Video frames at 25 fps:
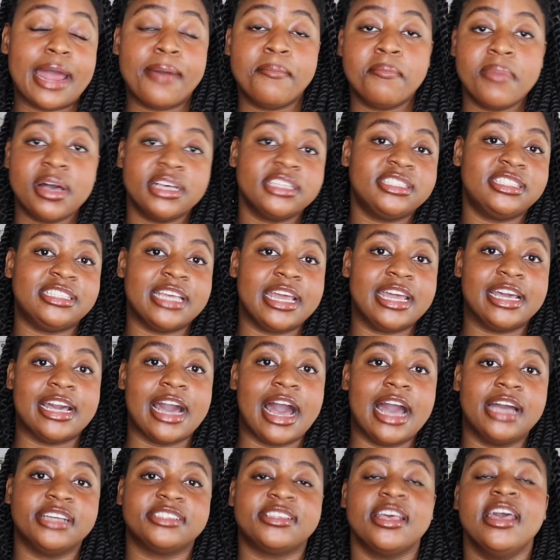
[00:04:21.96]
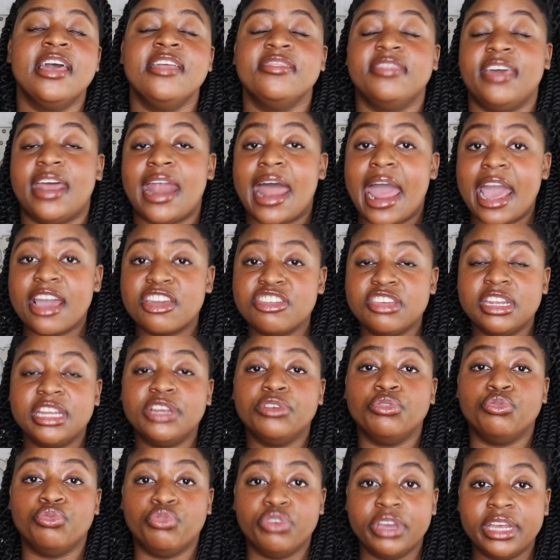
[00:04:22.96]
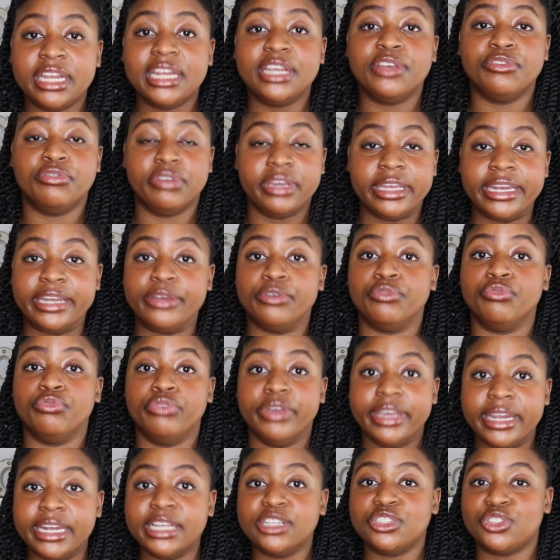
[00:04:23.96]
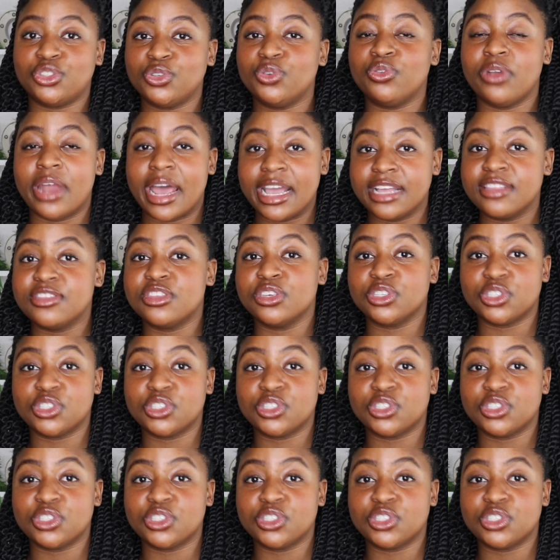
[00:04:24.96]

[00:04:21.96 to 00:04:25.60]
and I must say, guys, that I actually really, really, really do like